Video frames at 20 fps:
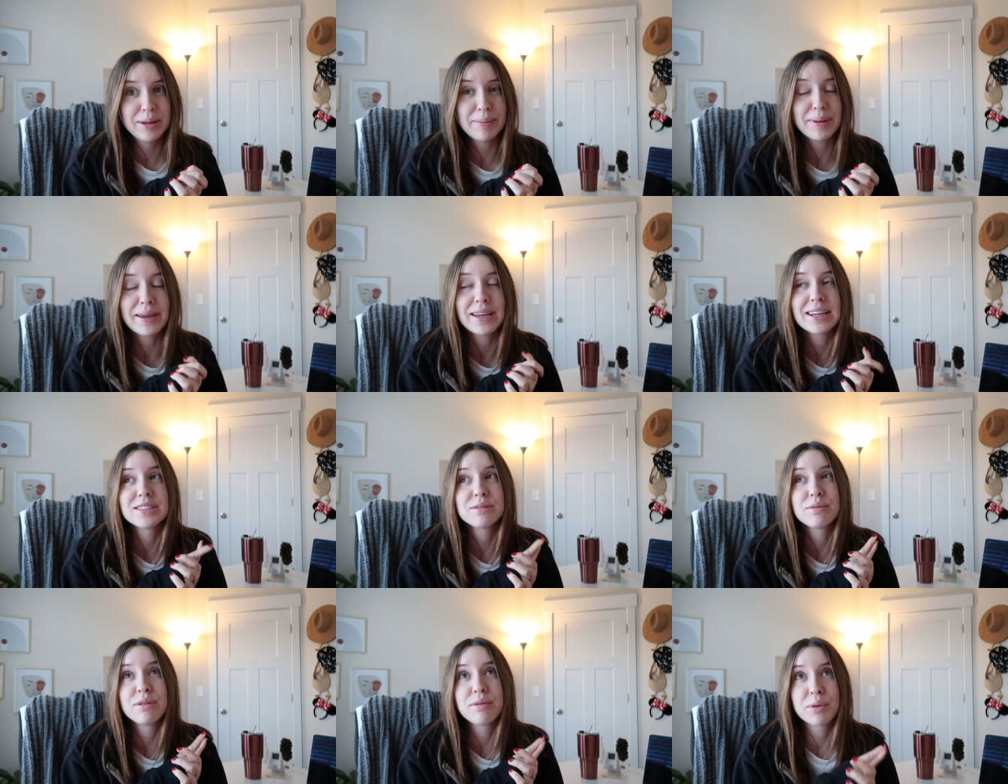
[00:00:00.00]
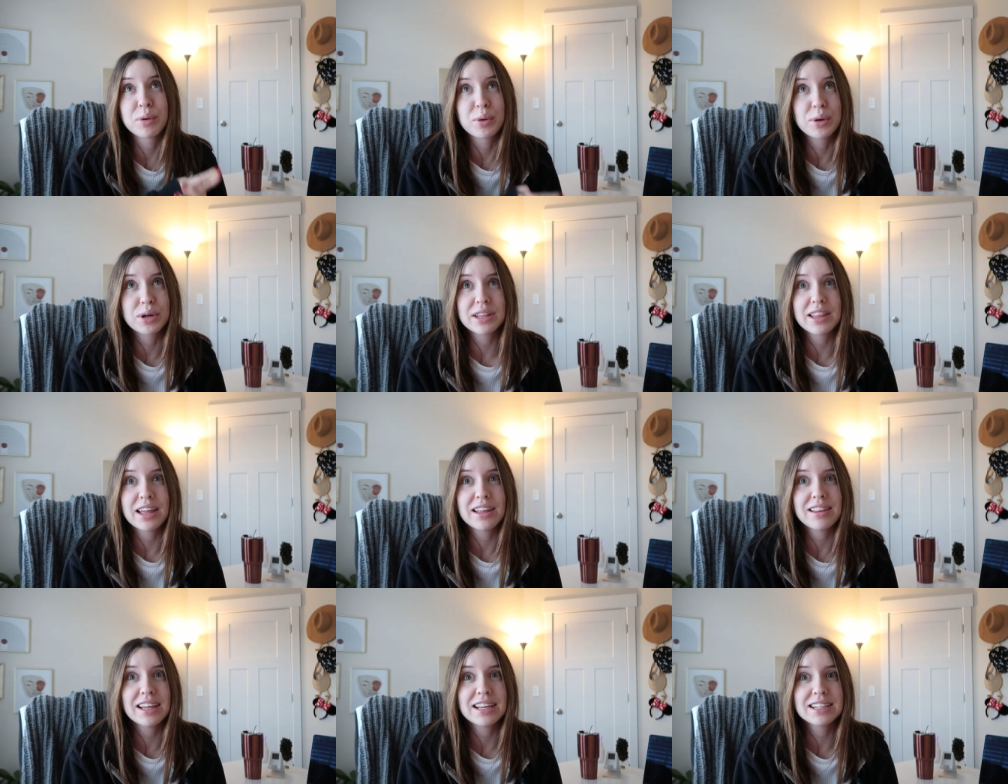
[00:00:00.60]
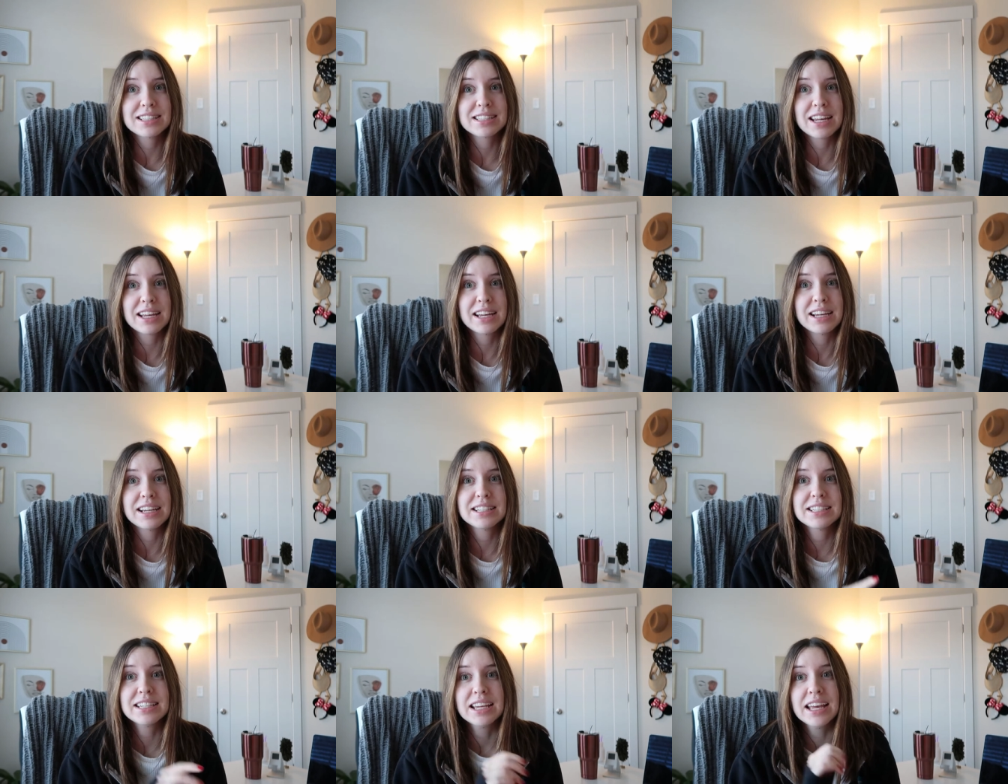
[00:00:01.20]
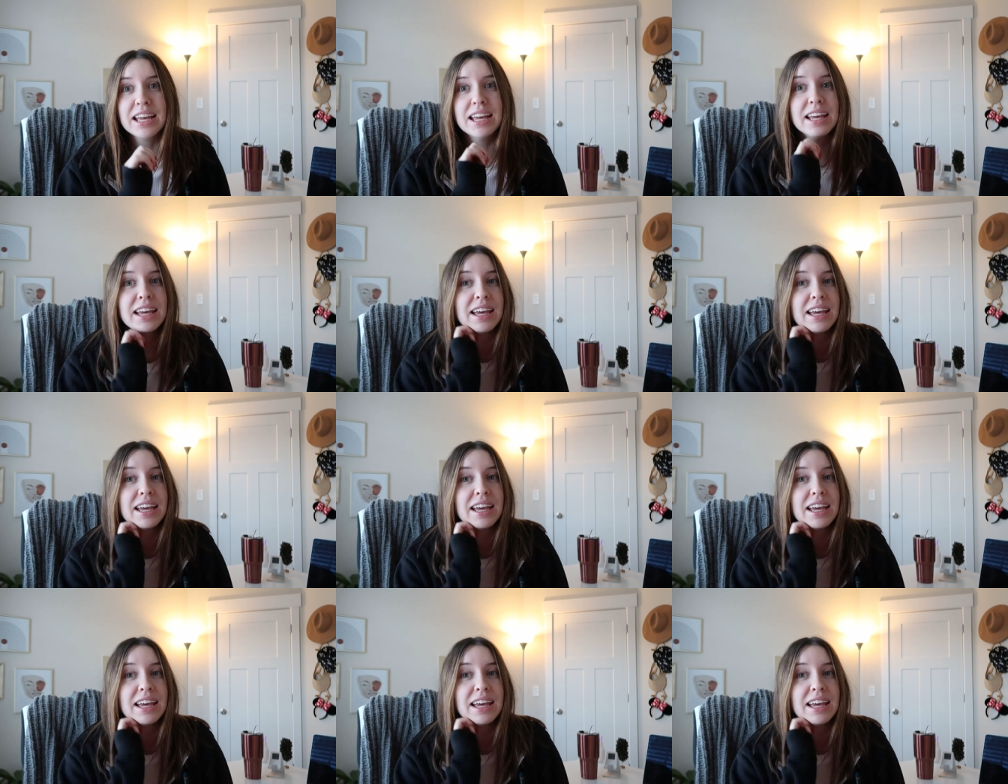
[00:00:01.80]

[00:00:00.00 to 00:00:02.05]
because we recorded that last night